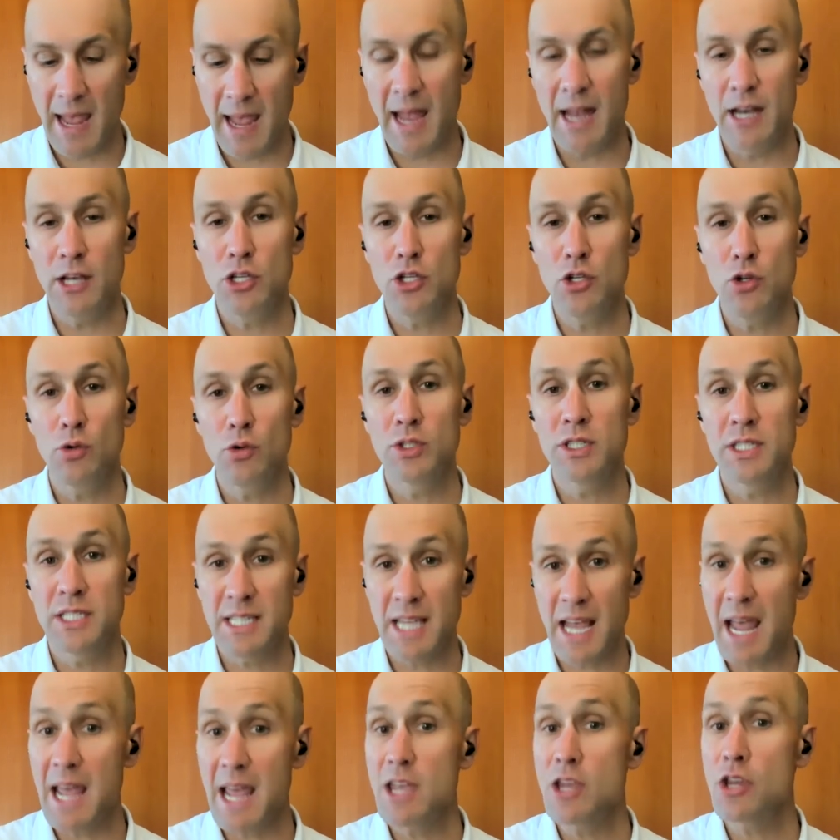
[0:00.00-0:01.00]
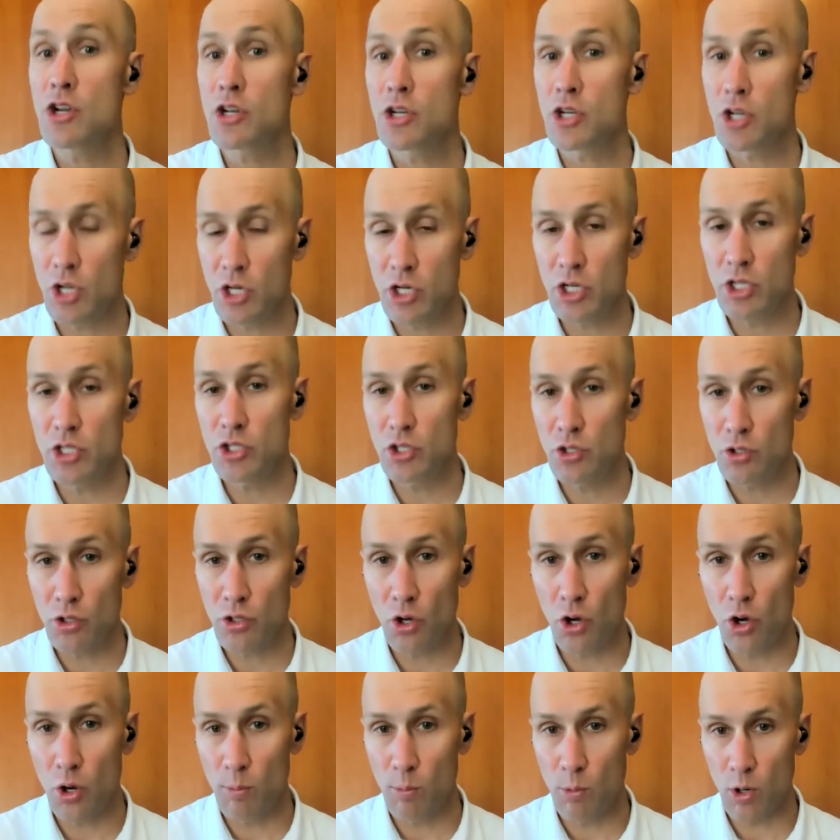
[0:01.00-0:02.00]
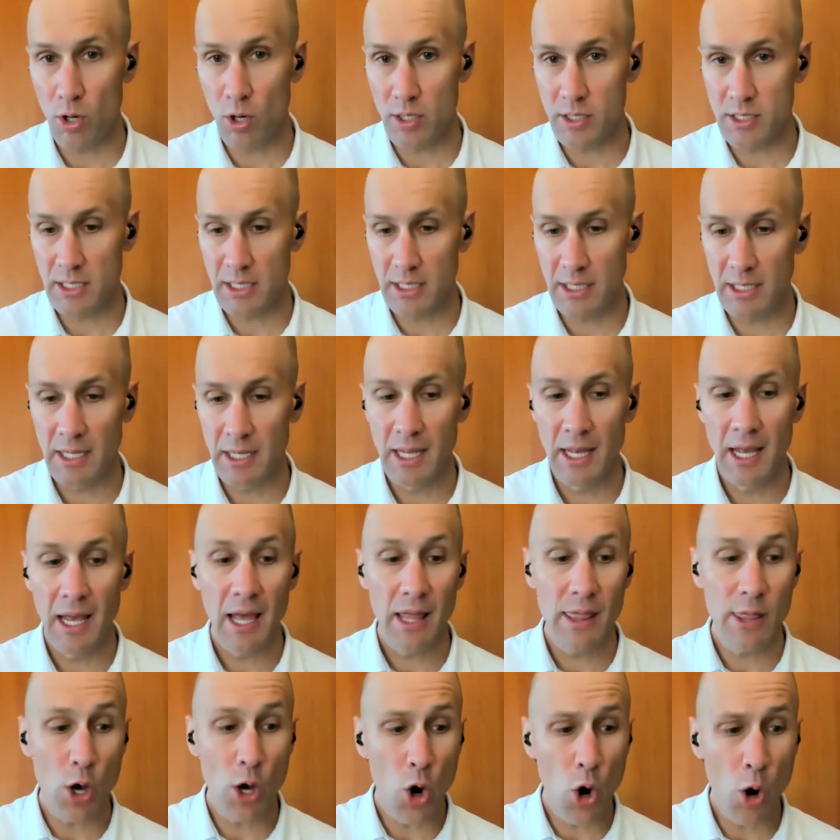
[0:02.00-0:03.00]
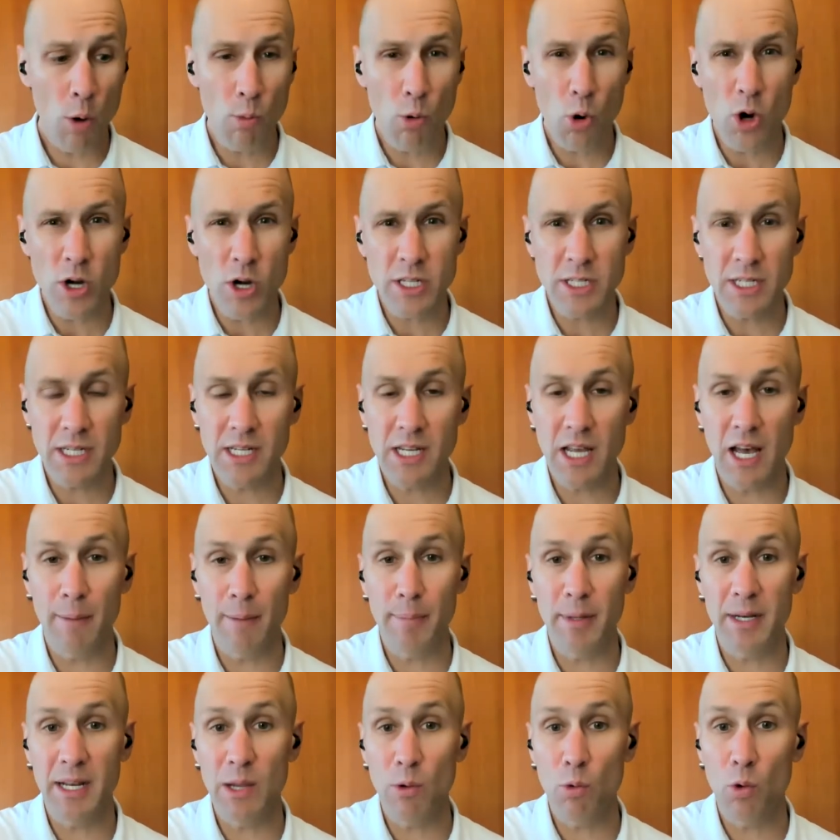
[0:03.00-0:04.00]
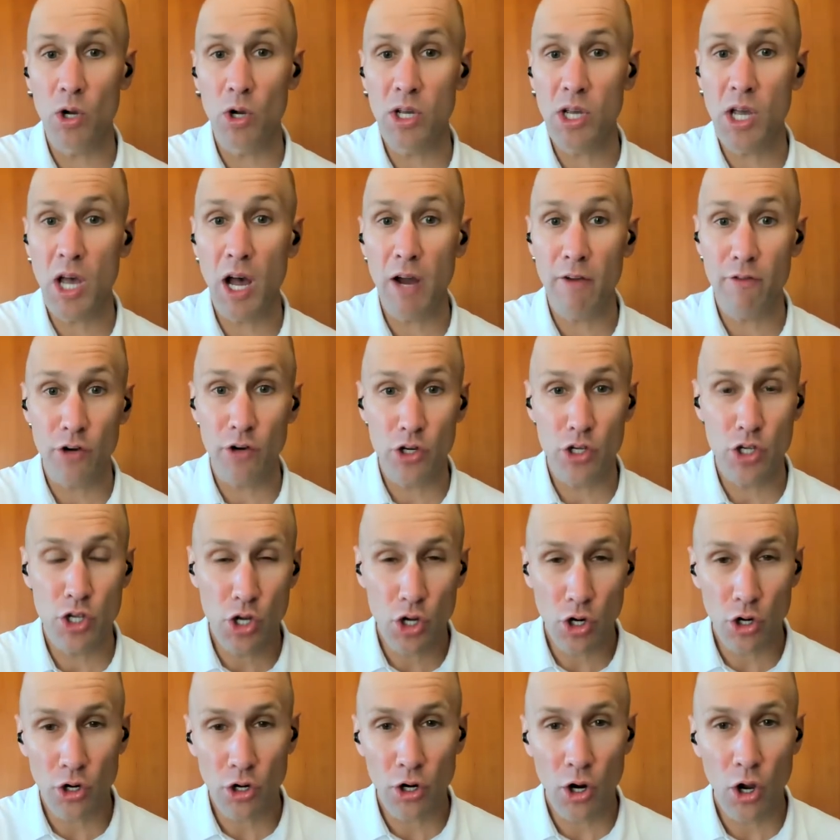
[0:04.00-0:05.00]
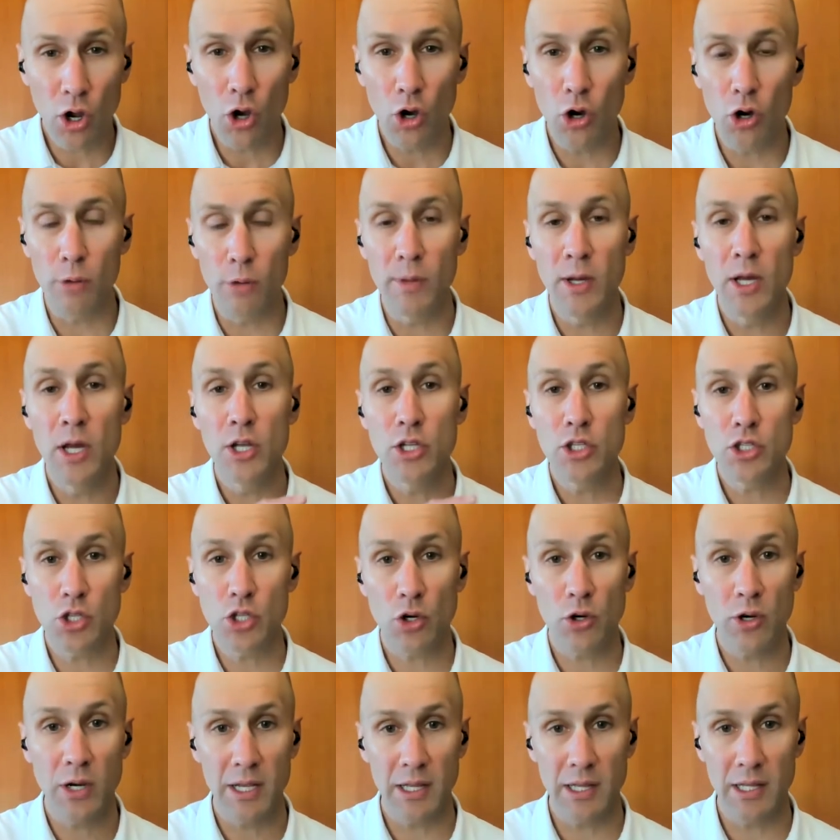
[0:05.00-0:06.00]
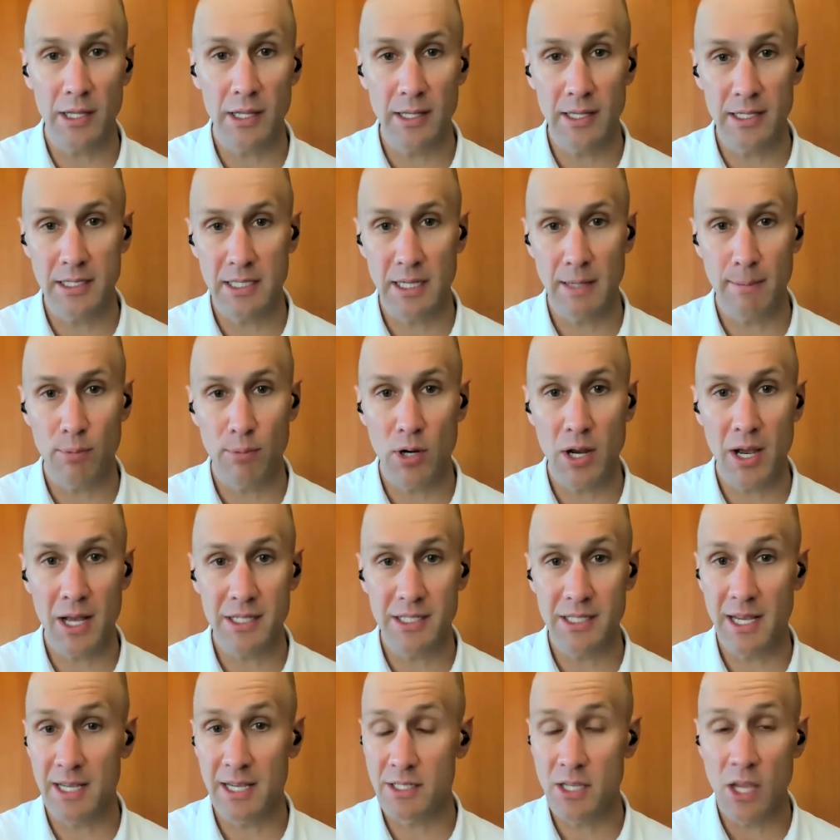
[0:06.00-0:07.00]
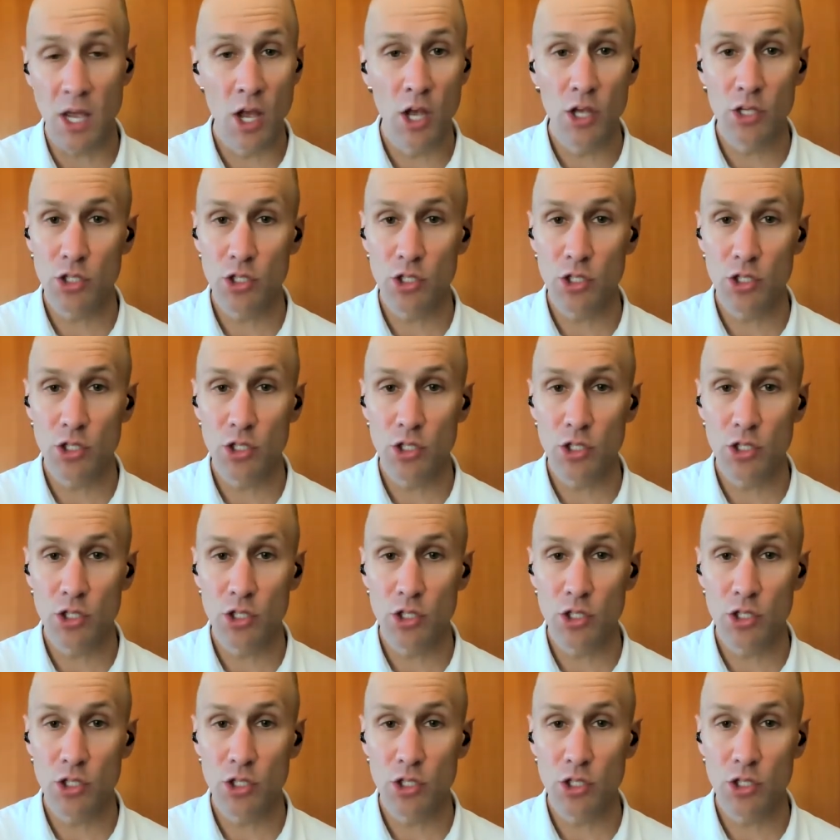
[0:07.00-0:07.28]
and you say you're going to do the home warranty, the home warranty company will cover your home during the listing process.